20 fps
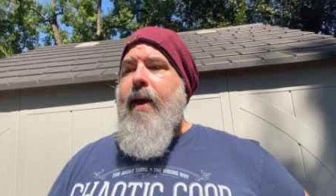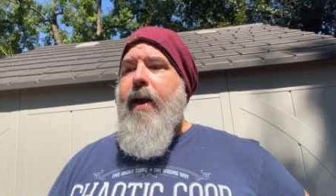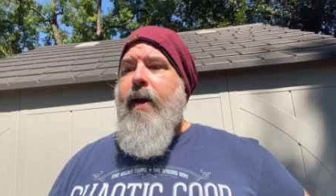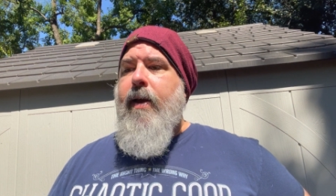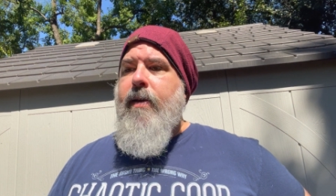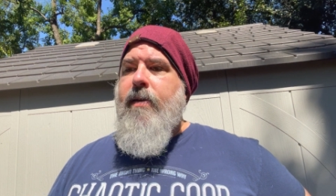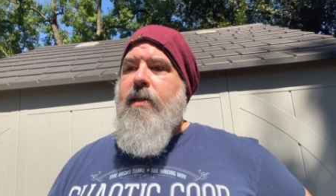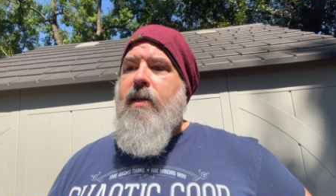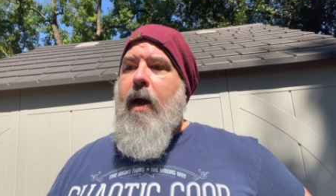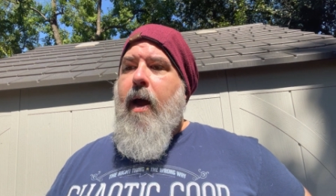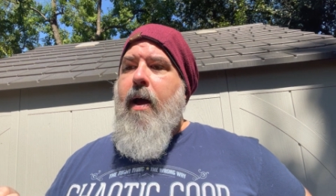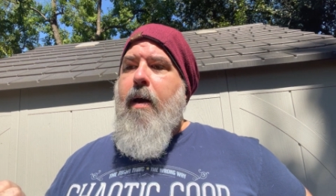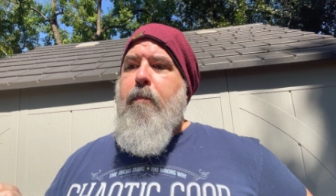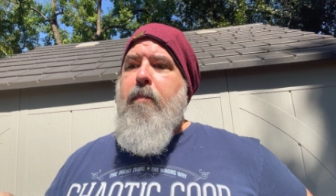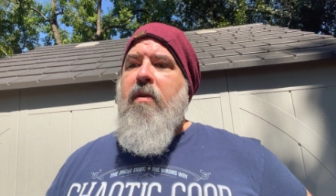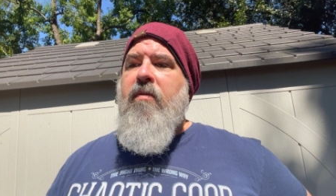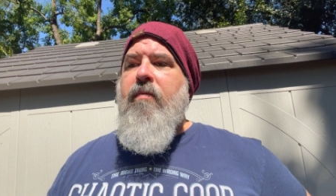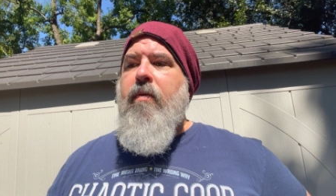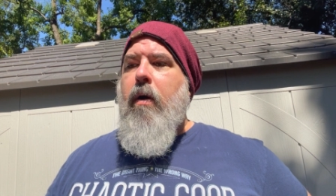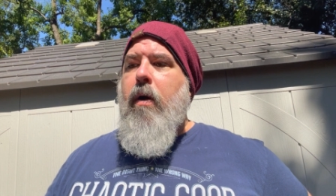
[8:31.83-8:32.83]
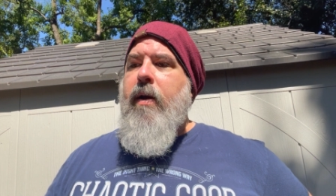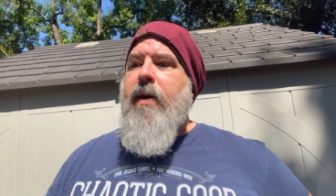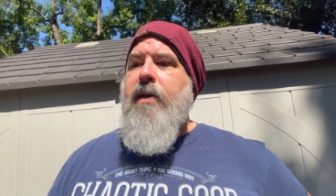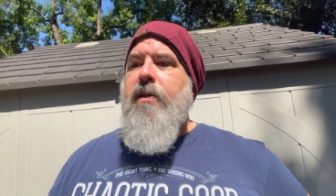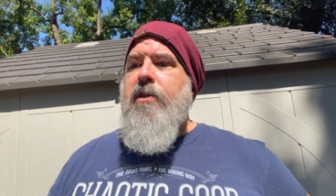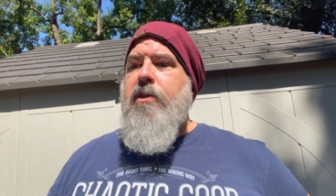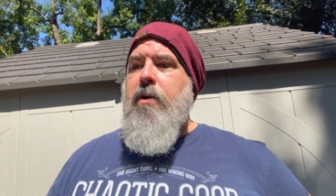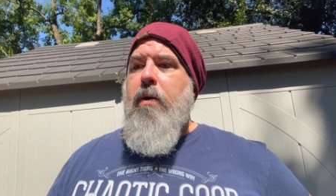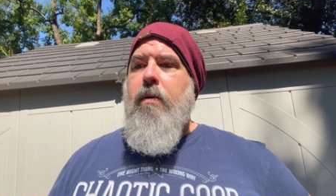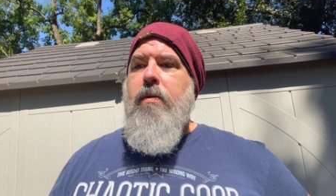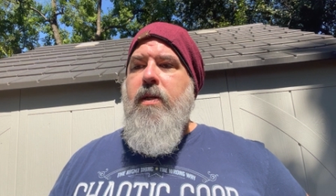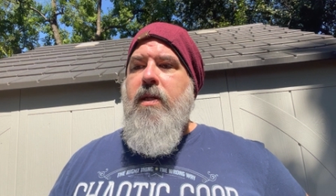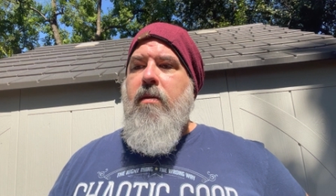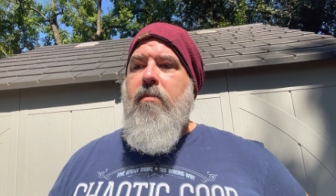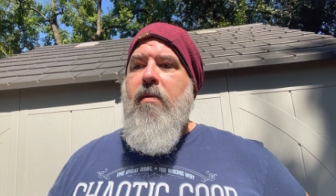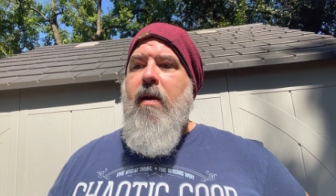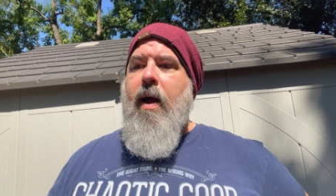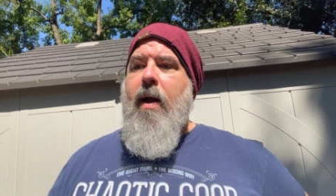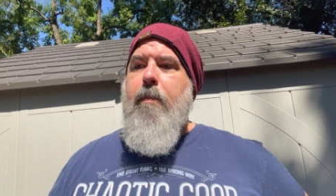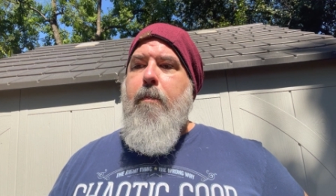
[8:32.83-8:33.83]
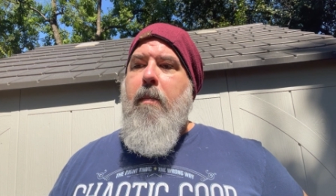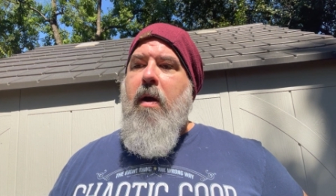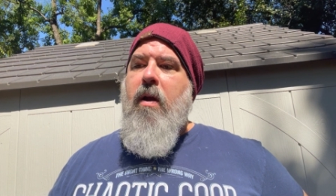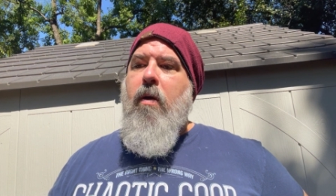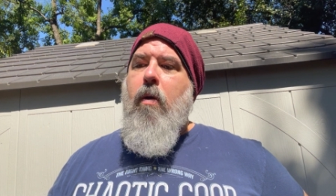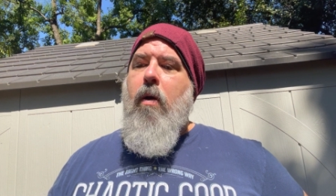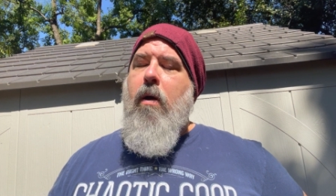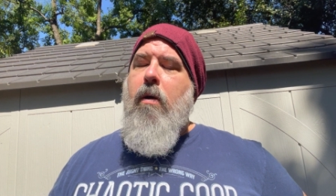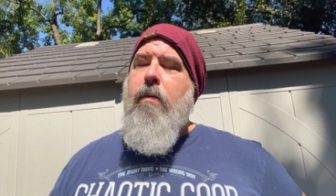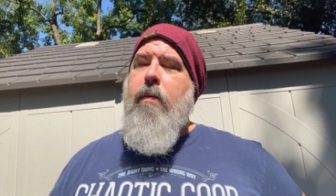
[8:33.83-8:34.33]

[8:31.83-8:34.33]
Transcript: is I've been very concerned that my heart